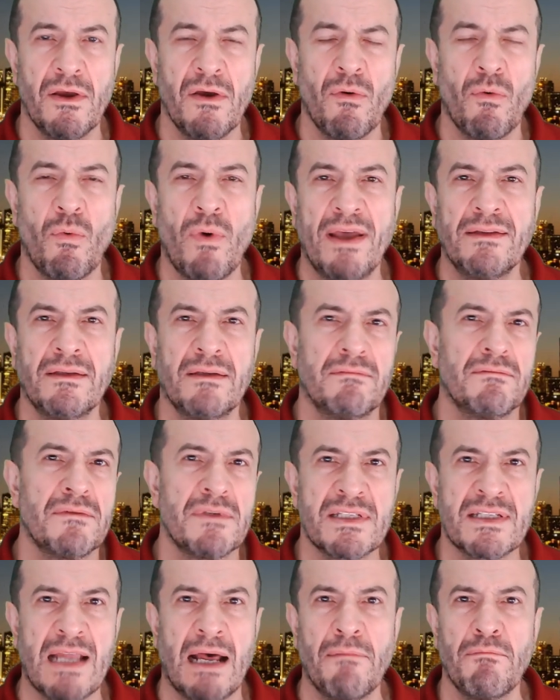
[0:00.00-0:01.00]
When
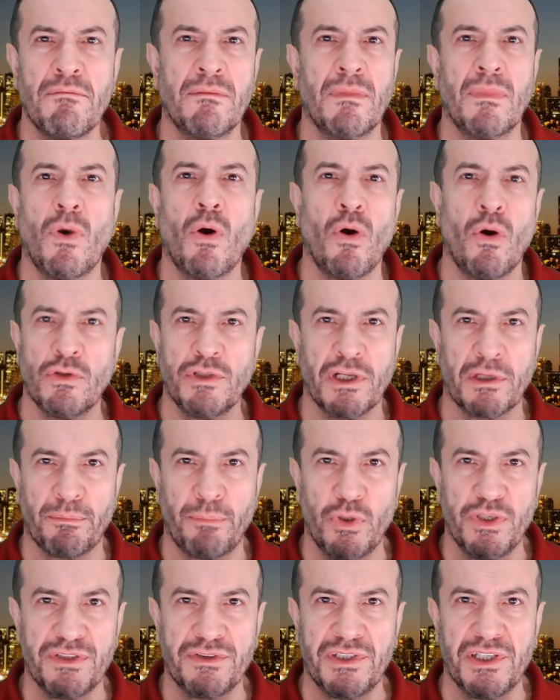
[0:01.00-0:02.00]
some other
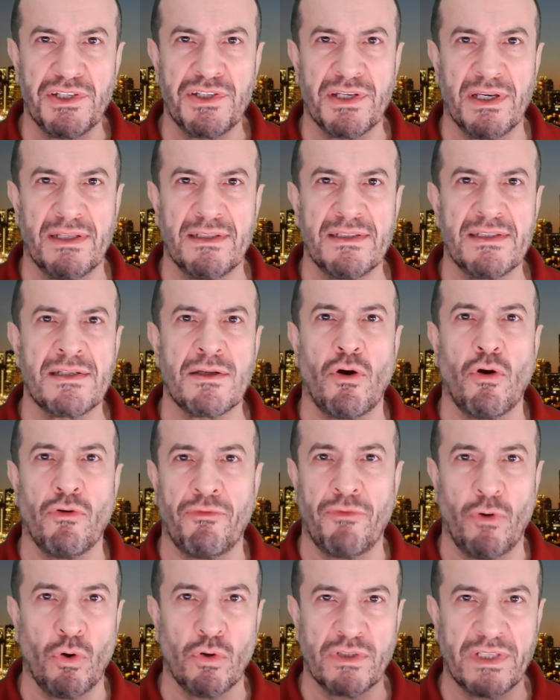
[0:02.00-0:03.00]
politicians
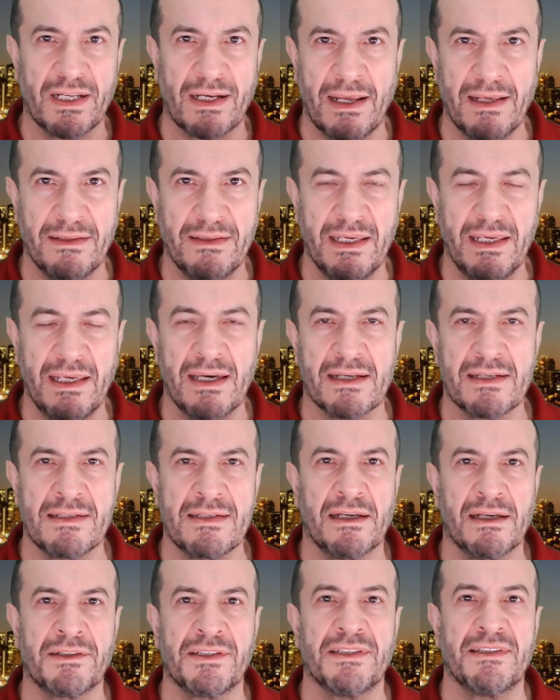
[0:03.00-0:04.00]
of other
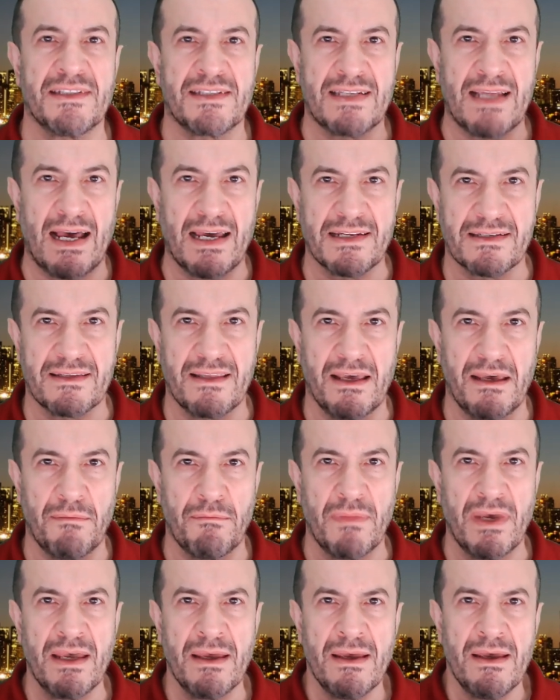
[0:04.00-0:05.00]
ideas criticize them,